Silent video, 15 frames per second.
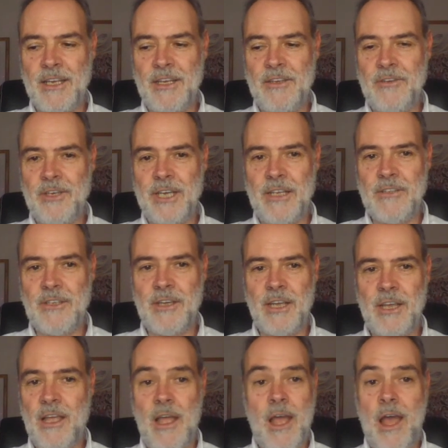your kids
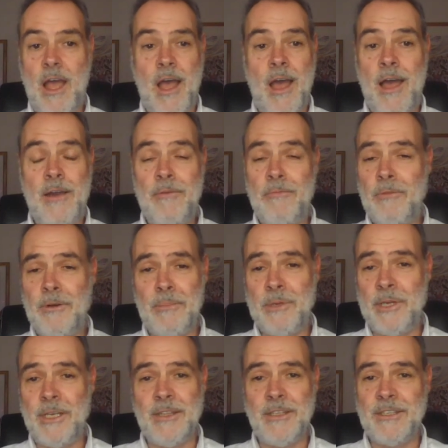going i don't want to
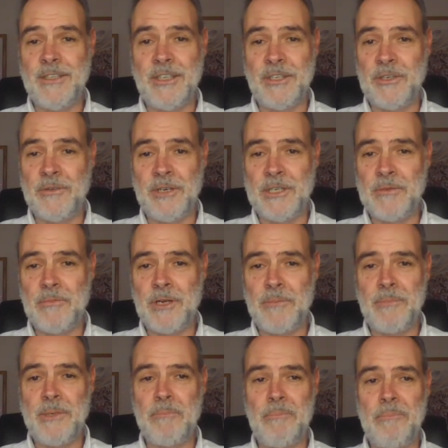be in the situation where i've
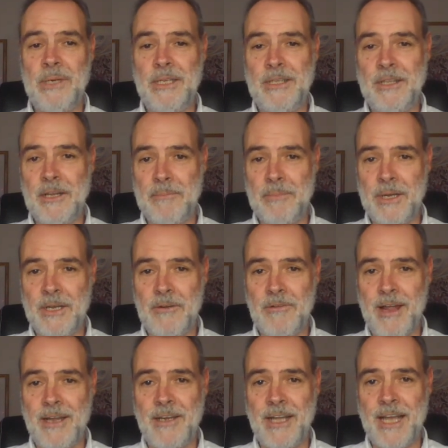been beaten up by
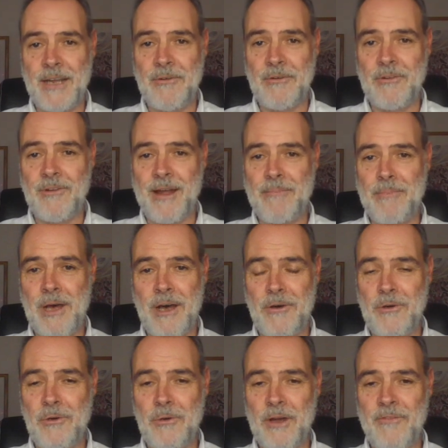granddad or grandma
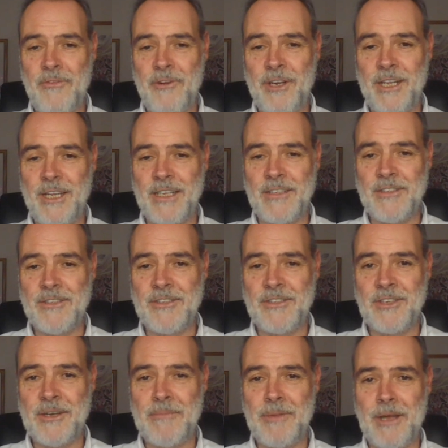or whoever it is
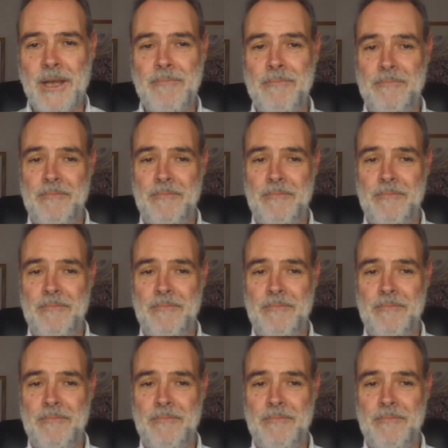so i'm, I'm